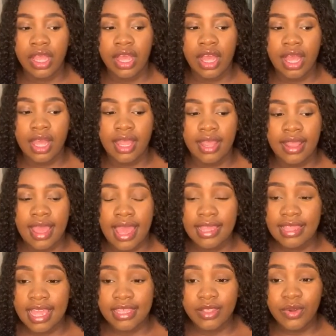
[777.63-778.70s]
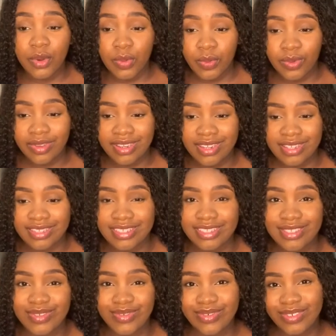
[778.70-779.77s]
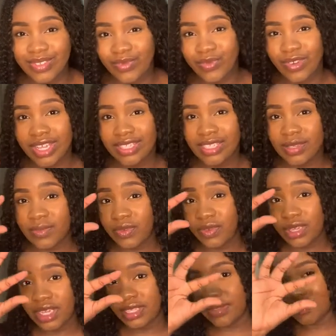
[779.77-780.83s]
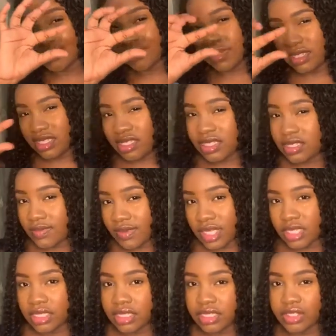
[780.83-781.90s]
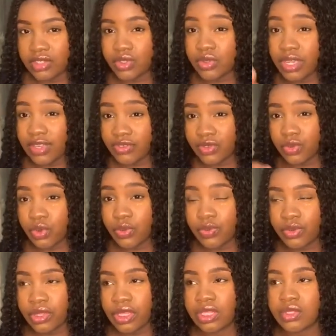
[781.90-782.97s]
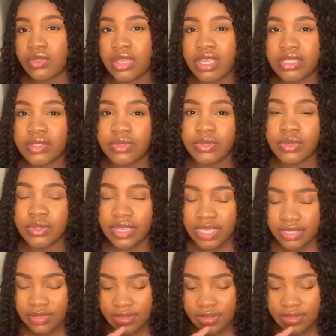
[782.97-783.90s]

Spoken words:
and I didn't open it. In WhatsApp you can see the message, you don't have to open it. So I